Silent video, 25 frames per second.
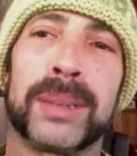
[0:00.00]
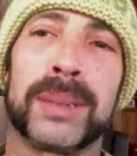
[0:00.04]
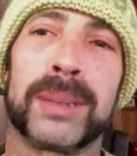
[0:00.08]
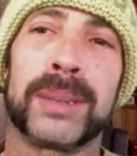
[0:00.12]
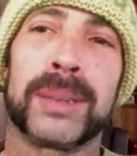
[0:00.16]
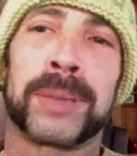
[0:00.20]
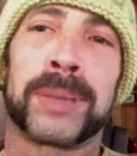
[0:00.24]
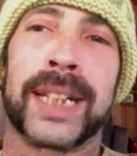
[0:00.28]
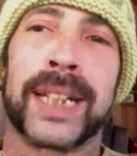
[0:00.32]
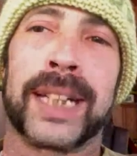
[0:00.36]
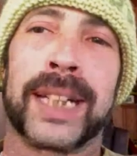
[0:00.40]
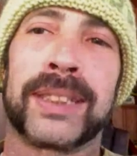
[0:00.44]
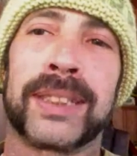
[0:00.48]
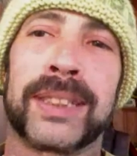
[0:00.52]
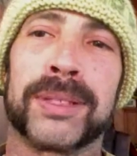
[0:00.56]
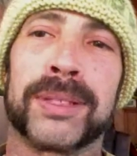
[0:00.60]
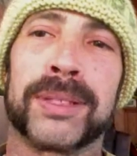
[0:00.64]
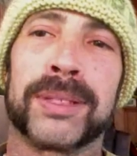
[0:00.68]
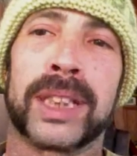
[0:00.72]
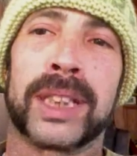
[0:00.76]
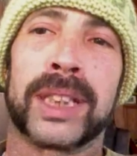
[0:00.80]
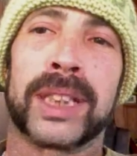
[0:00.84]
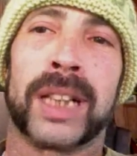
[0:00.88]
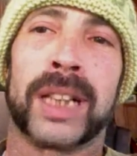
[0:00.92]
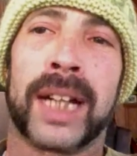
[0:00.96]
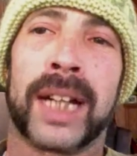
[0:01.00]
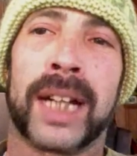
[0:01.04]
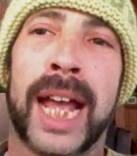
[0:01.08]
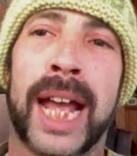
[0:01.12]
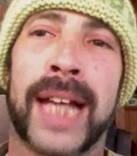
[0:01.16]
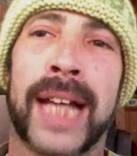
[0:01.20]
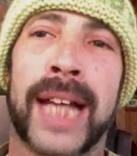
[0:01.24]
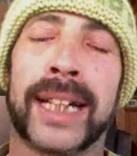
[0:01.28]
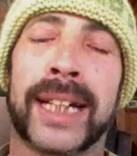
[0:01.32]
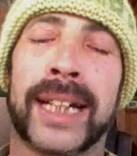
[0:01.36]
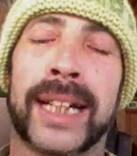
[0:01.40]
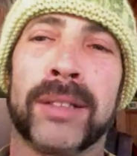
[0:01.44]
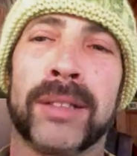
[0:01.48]
don't really plan on doing a lot of
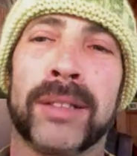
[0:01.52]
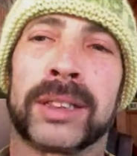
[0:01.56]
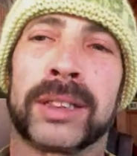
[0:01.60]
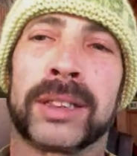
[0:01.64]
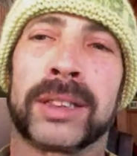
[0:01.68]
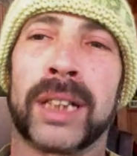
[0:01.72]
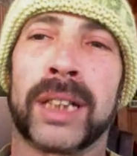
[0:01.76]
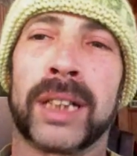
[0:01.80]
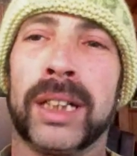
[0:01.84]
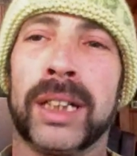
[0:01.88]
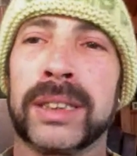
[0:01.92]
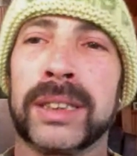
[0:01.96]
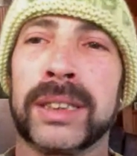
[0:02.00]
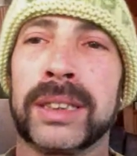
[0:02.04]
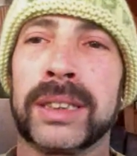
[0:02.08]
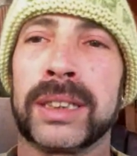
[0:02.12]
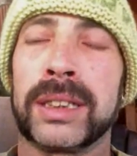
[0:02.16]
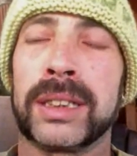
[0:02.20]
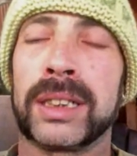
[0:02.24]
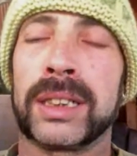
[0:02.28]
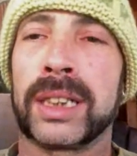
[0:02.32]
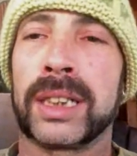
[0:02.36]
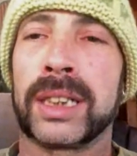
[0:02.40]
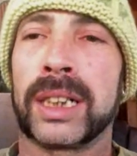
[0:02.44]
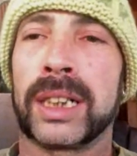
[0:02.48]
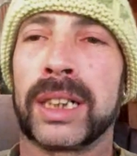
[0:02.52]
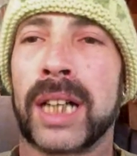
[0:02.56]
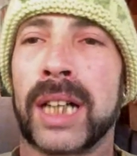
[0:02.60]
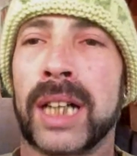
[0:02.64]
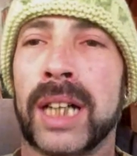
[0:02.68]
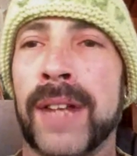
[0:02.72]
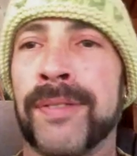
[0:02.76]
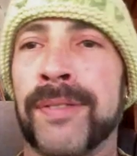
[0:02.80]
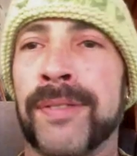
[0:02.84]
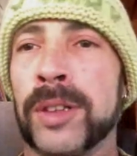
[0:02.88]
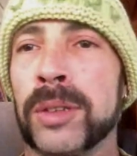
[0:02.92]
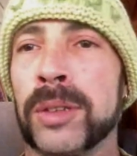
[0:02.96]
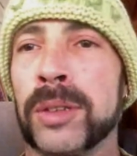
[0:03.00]
hangouts on the
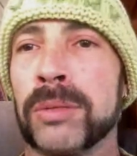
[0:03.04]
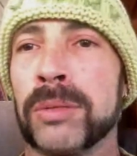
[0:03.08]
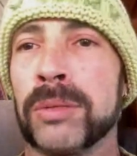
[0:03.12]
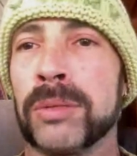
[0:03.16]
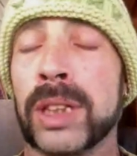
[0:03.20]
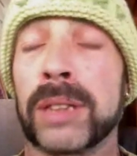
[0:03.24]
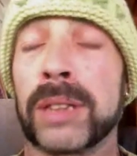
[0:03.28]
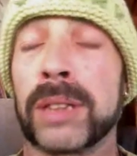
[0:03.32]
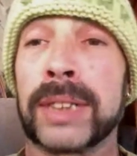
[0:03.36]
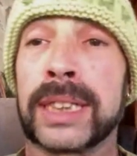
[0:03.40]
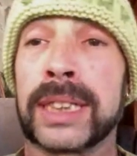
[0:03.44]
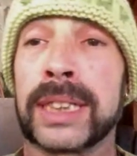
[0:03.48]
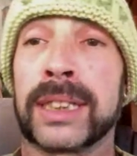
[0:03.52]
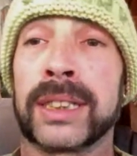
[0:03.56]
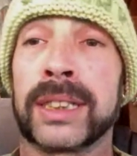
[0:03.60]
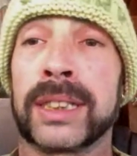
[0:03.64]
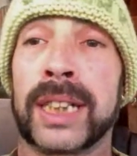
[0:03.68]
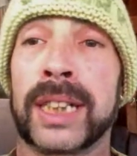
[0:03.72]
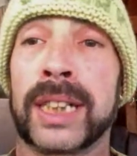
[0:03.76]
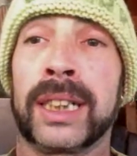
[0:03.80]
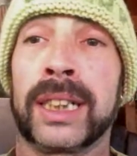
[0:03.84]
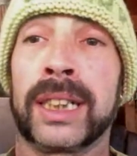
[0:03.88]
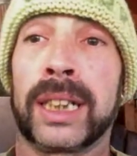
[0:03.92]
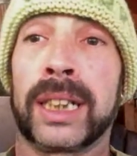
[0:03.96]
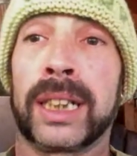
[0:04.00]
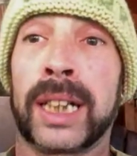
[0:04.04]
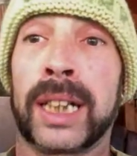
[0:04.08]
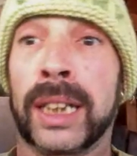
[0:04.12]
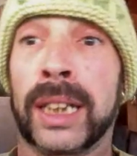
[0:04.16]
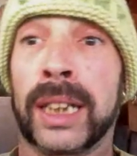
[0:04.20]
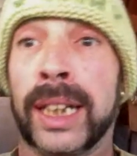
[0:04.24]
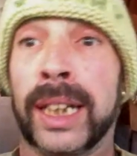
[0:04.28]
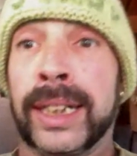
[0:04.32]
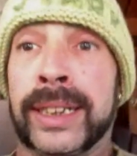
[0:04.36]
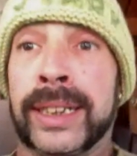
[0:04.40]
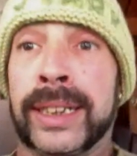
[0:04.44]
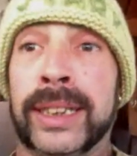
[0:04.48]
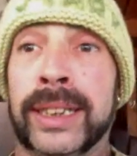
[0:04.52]
iPhone. One of the reasons I
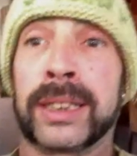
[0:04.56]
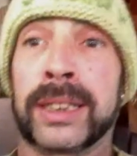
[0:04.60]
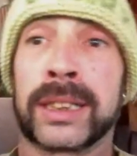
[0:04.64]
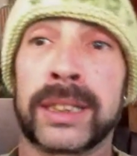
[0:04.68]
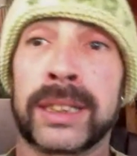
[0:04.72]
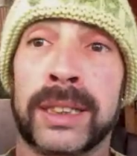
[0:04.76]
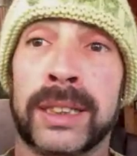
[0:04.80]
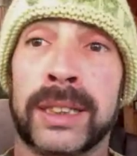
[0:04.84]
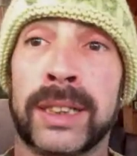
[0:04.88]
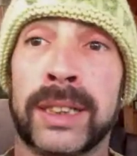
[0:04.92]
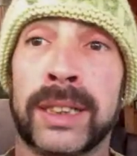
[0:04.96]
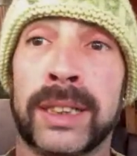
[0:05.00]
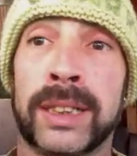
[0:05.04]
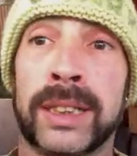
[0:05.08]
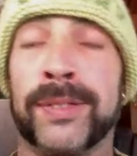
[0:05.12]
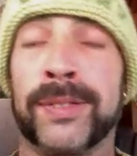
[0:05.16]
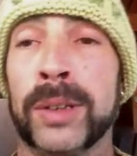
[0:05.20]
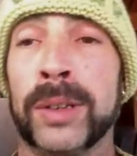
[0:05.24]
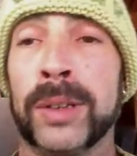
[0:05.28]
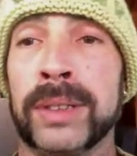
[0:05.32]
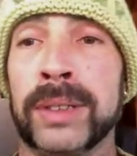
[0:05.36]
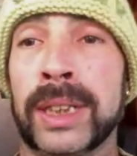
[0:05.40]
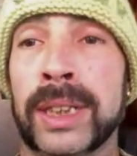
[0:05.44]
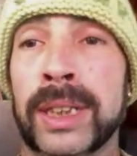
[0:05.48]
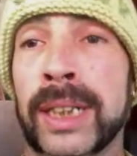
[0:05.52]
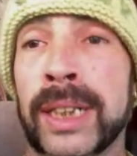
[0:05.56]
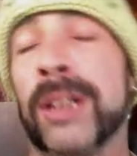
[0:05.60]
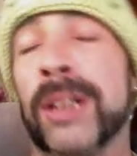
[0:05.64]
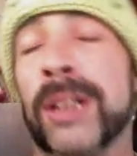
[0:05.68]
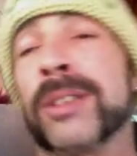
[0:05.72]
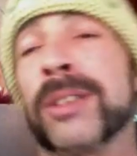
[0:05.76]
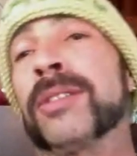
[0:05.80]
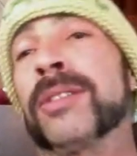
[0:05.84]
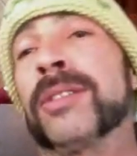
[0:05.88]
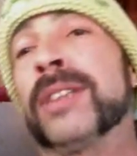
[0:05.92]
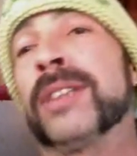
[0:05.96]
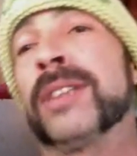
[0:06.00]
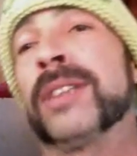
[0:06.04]
like it is because it's a phone that
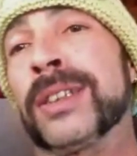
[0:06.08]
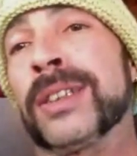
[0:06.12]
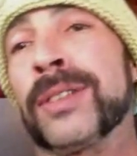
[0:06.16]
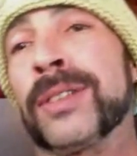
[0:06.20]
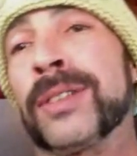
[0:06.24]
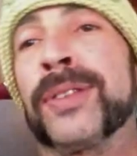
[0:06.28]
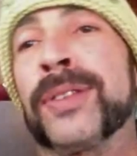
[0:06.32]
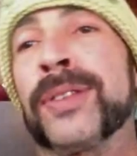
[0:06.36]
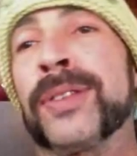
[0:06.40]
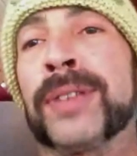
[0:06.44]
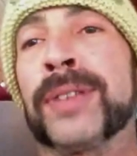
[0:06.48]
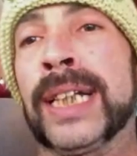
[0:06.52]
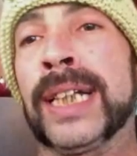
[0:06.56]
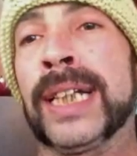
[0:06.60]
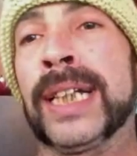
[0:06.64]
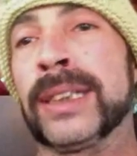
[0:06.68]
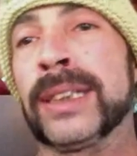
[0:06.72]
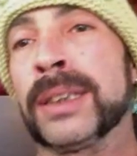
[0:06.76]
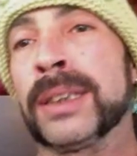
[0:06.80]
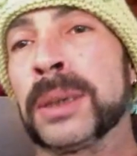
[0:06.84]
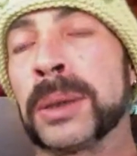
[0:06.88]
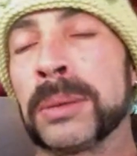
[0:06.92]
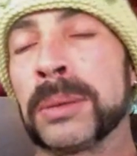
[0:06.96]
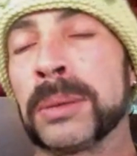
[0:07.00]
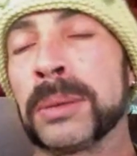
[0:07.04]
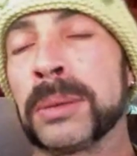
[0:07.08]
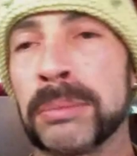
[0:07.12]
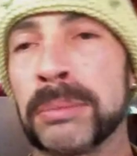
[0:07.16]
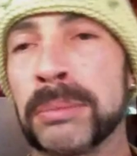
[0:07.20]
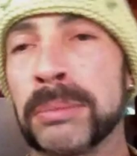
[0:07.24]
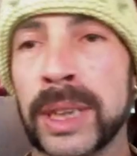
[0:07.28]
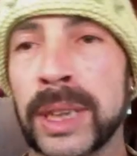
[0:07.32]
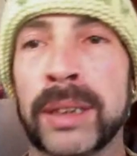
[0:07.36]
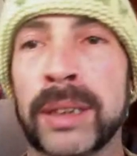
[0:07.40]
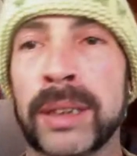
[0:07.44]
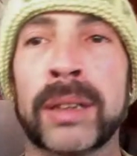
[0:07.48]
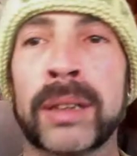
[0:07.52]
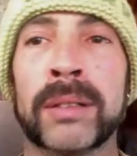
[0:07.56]
also does a few things.
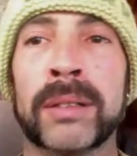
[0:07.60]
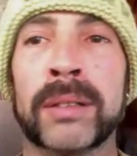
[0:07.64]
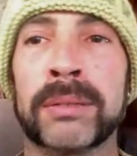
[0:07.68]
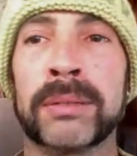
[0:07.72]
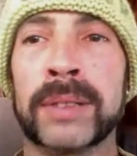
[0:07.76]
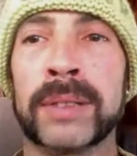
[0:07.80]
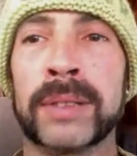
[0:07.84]
You know.